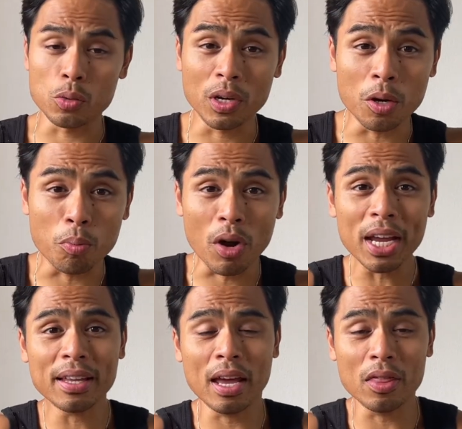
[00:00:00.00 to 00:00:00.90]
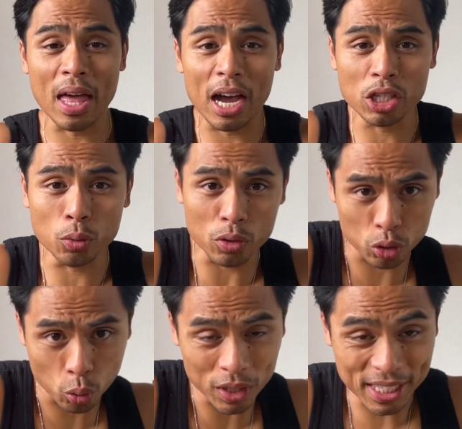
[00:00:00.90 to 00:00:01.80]
we're going to break down the actual
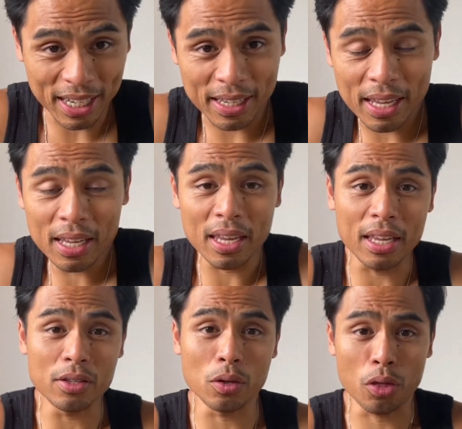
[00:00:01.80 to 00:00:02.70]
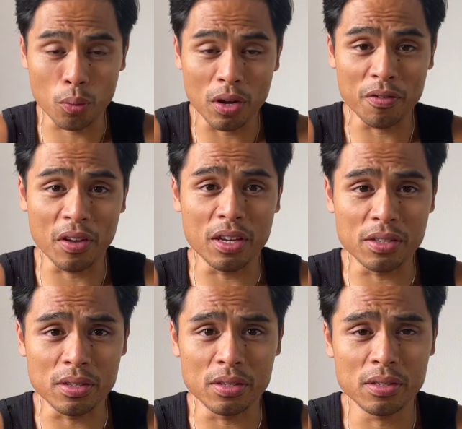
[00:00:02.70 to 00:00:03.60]
squat technique into 3
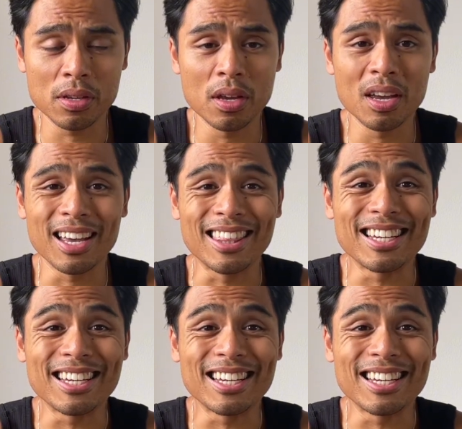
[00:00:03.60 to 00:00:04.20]
phases. The